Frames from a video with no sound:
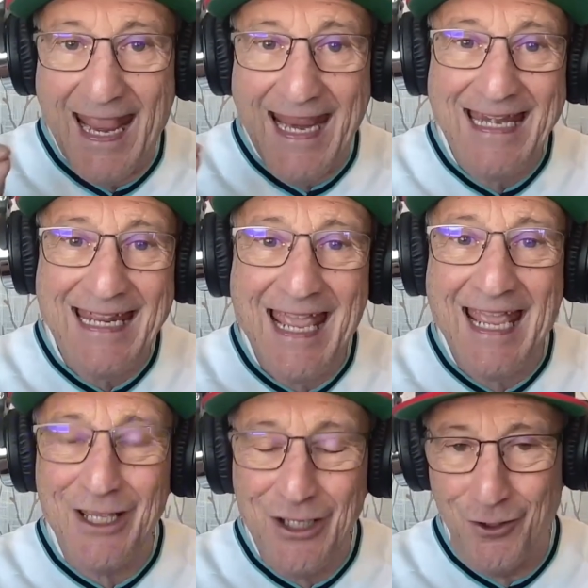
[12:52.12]

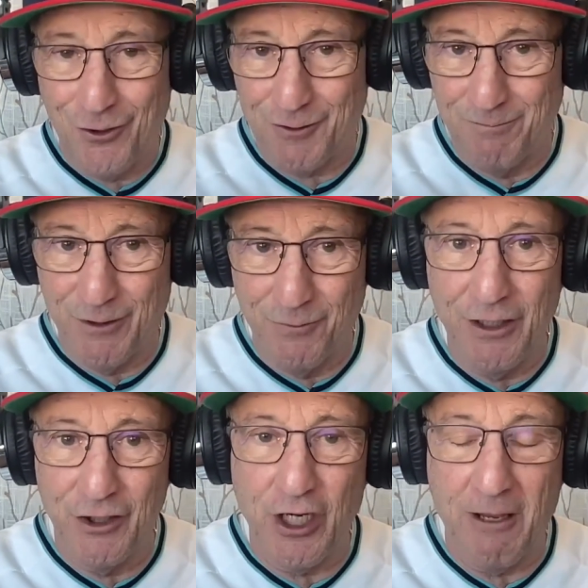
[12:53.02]
88 years
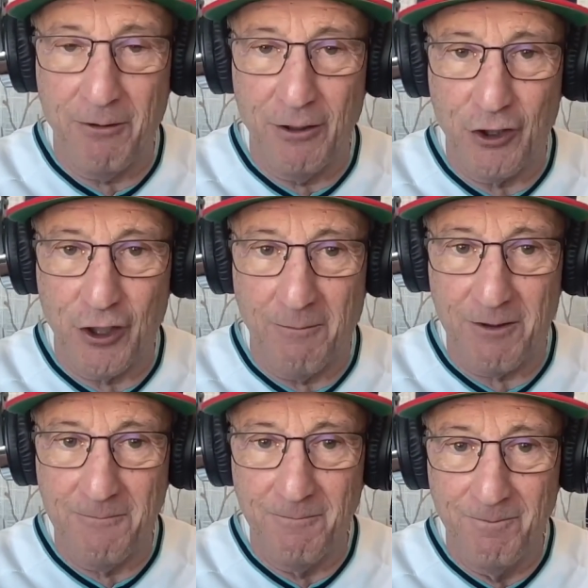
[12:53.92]
between
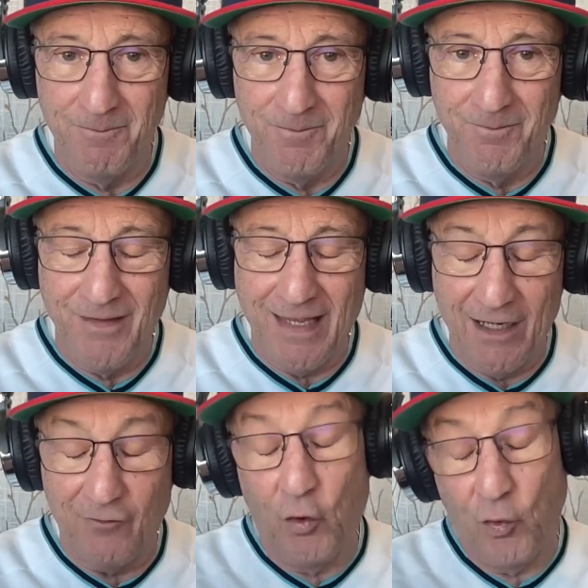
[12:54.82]
championships.
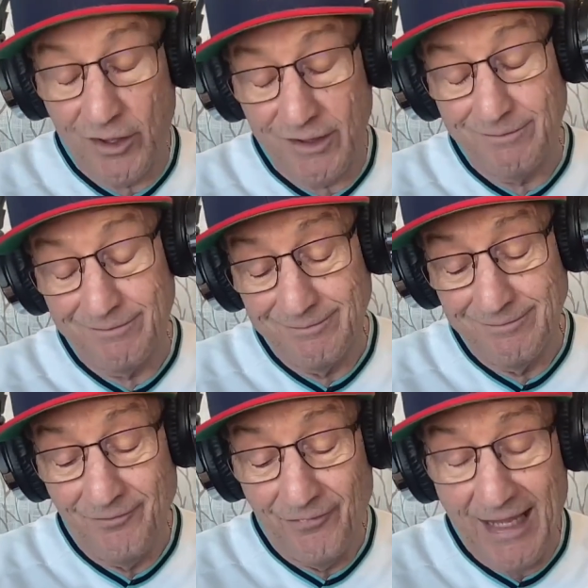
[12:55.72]
And of course,
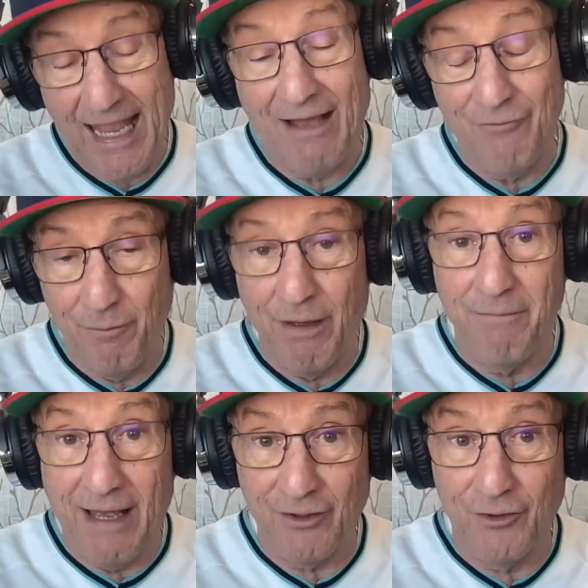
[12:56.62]
they haven't
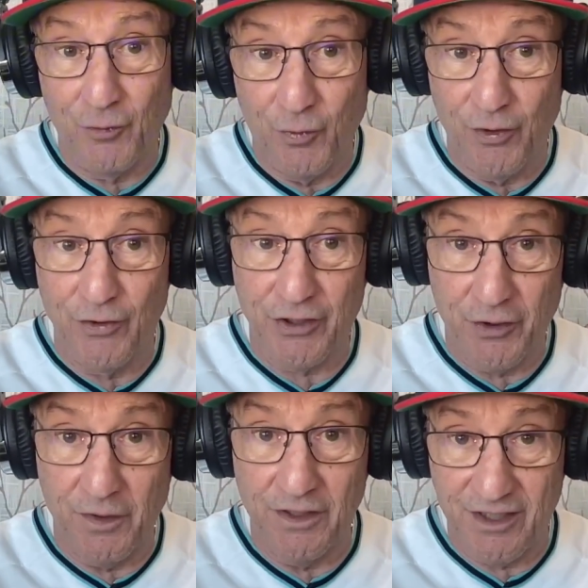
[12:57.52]
been back to the World
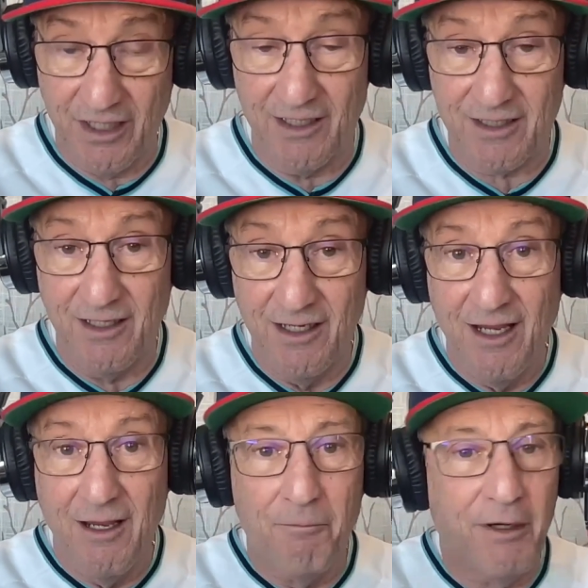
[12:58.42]
Series since.
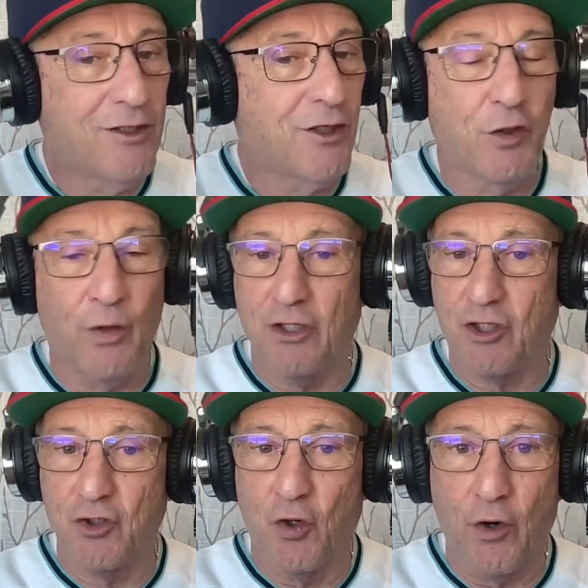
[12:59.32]
But it's a great
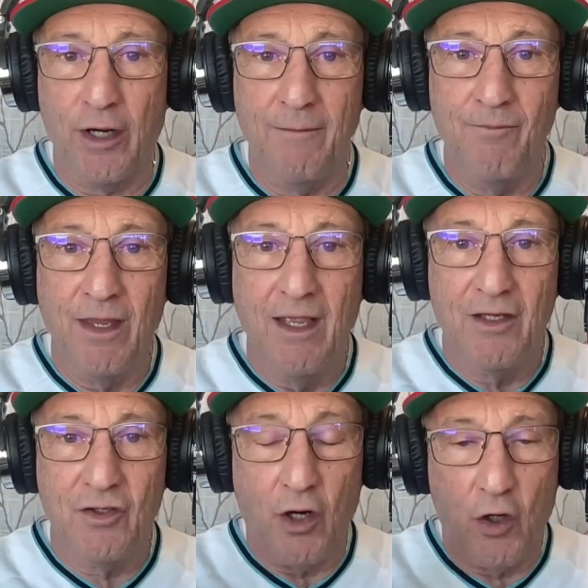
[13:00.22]
story.
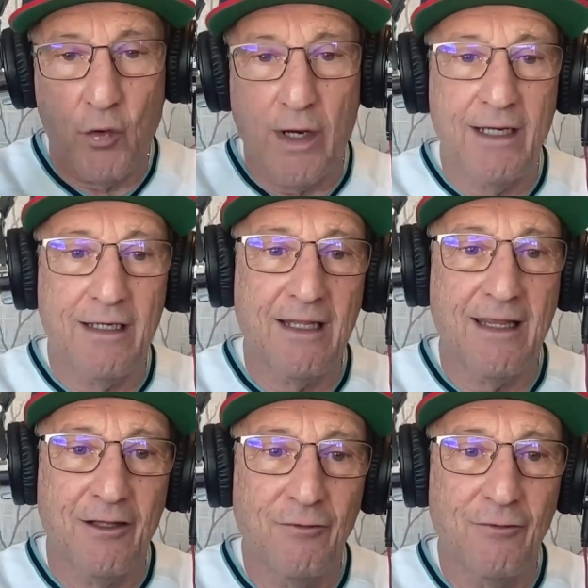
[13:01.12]
So a credit to the